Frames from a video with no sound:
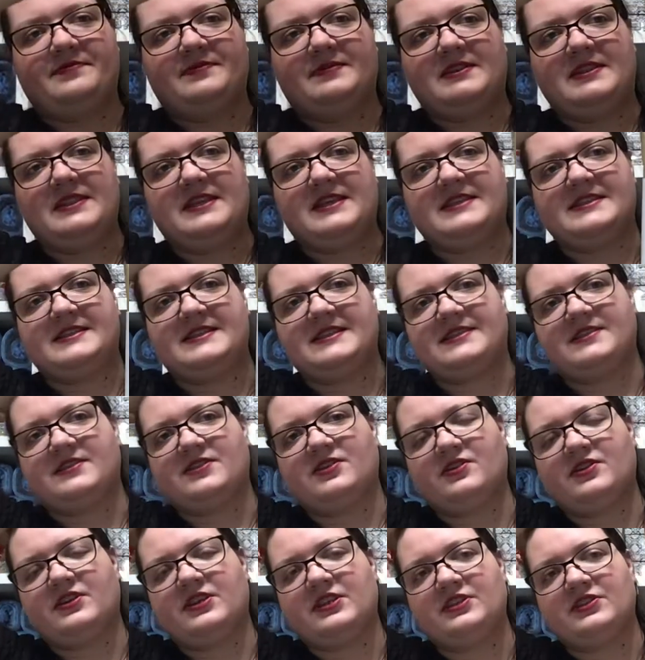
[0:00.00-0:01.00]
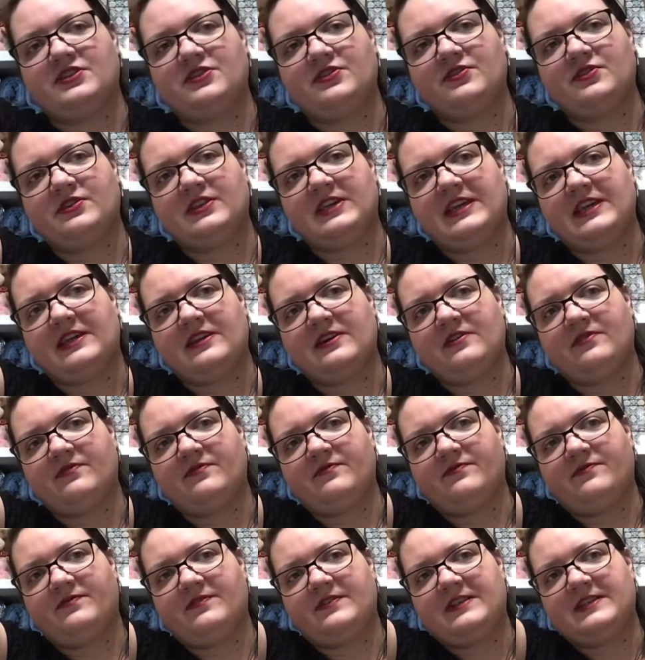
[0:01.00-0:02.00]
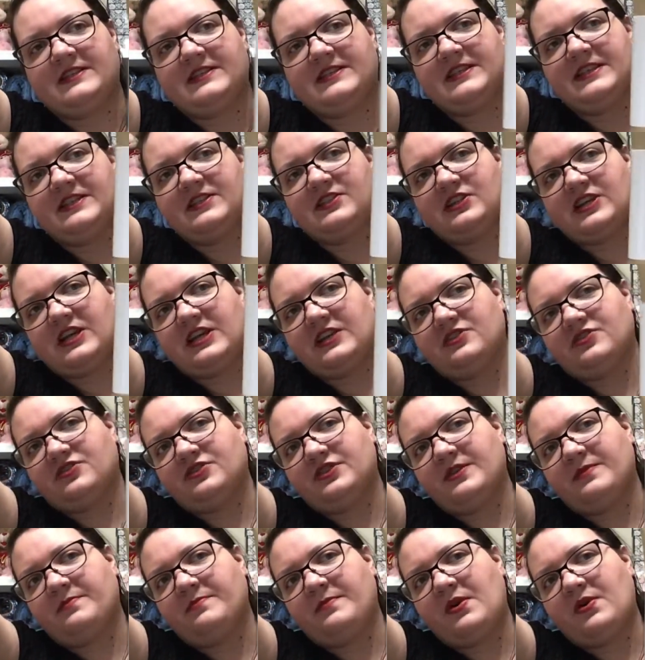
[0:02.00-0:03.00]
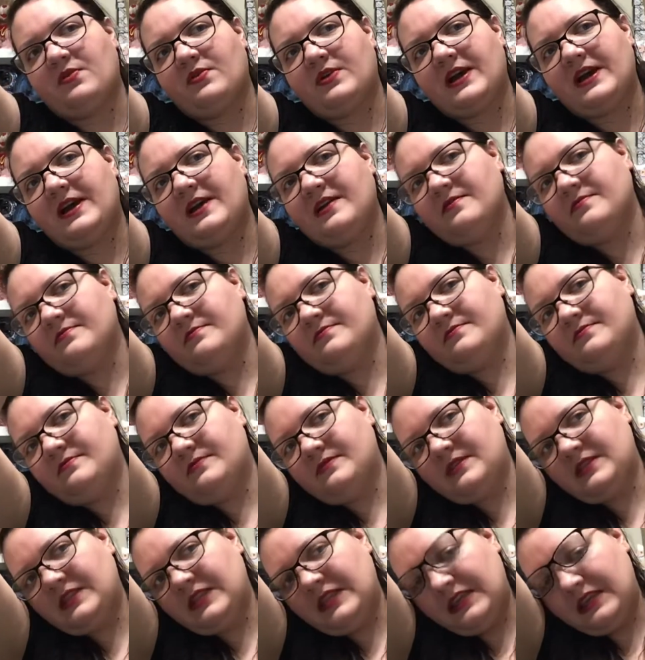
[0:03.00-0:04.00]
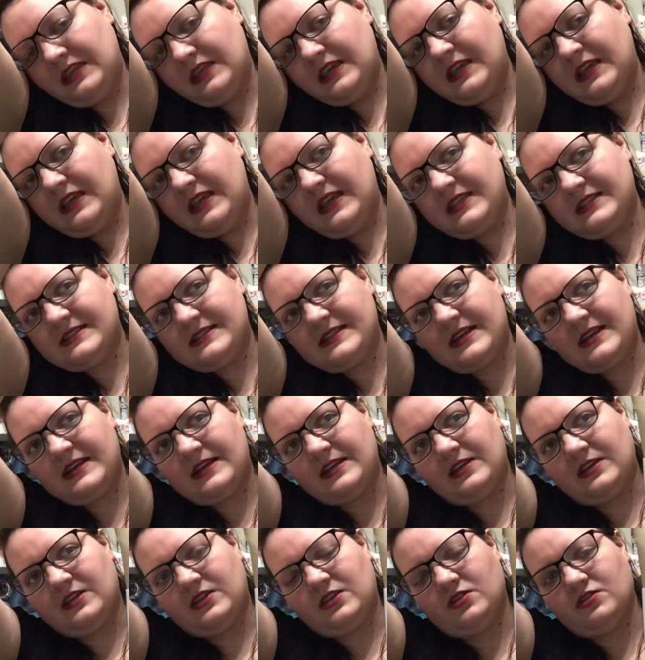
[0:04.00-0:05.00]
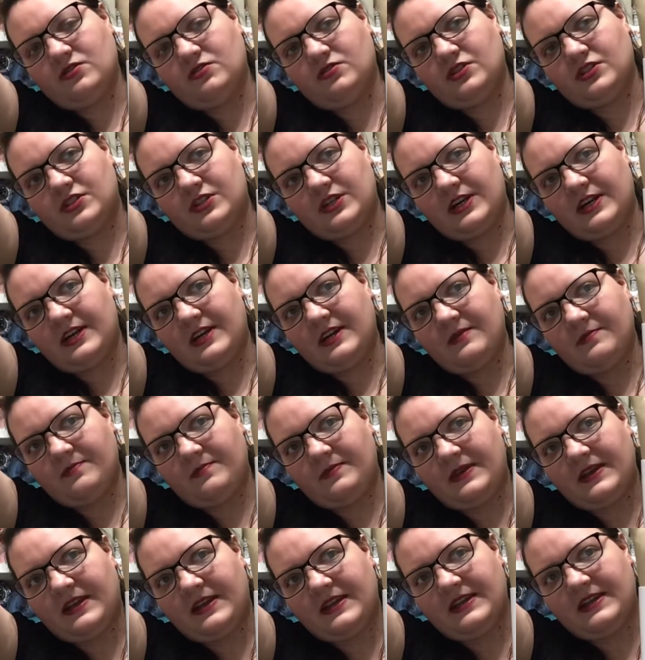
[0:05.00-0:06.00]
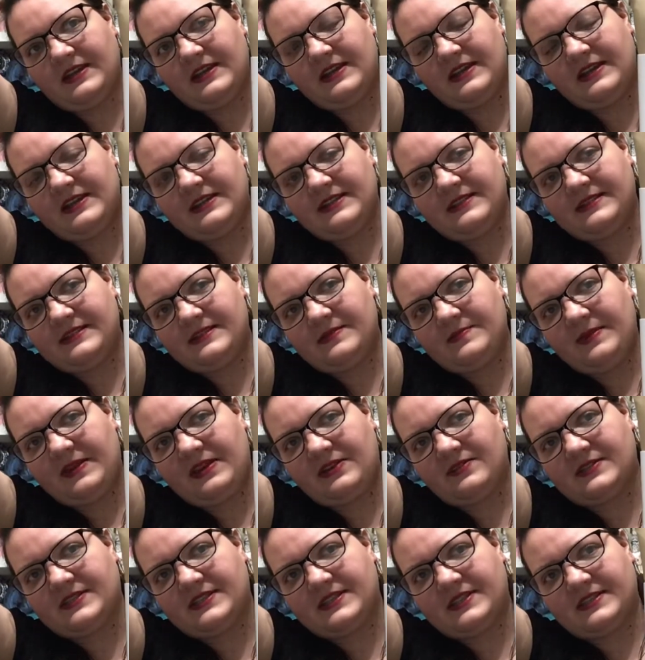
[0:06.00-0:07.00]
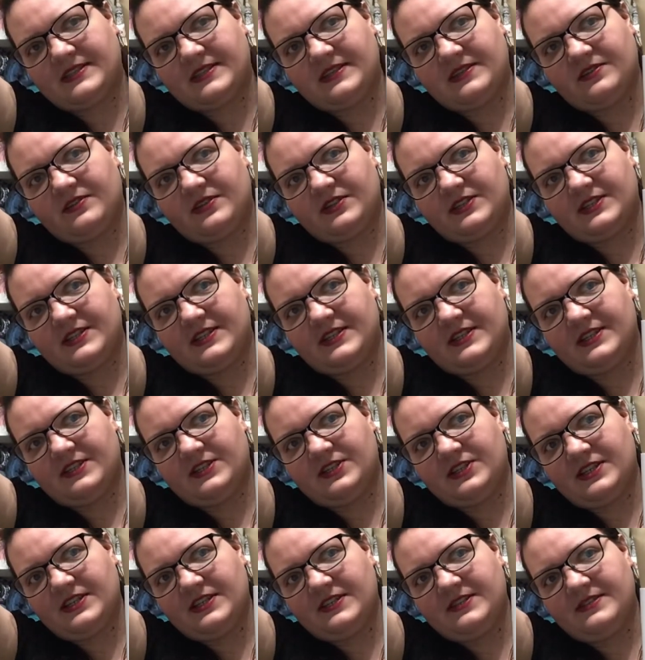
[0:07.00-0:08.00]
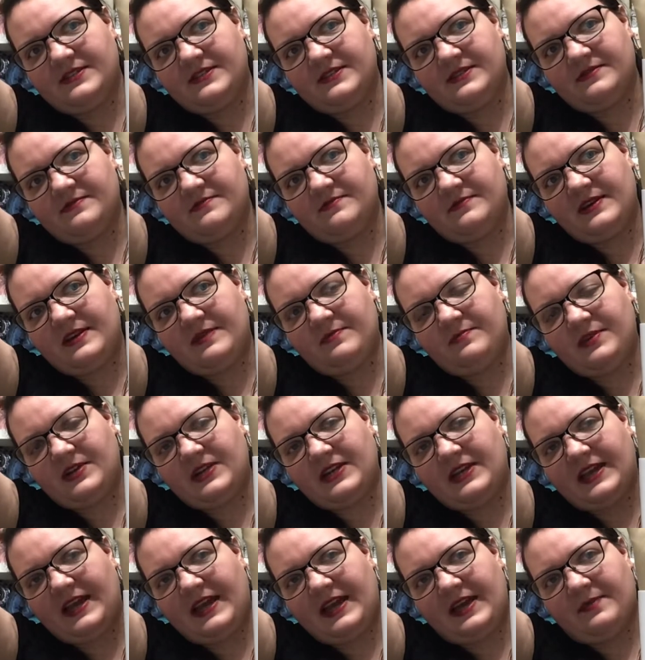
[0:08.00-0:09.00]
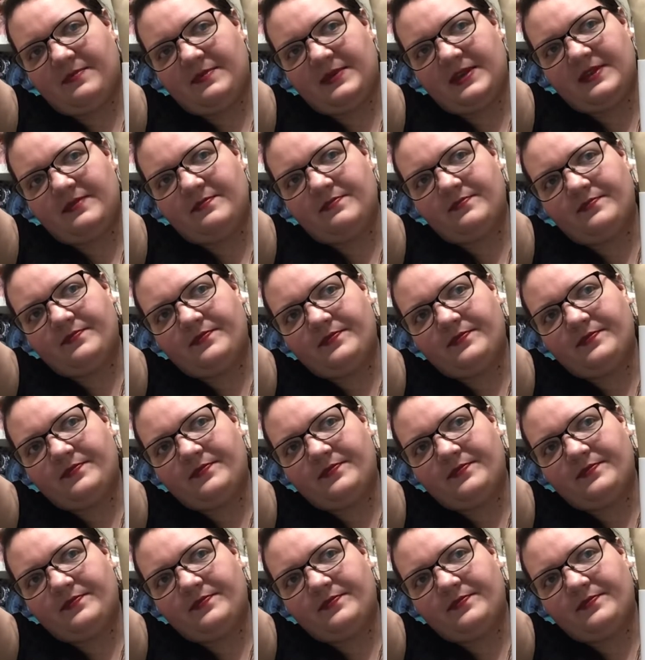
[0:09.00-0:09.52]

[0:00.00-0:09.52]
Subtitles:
This is 32 Count Vintage Country Mocha. It's not a huge start, but it's about 600 stitches. I'm pretty happy.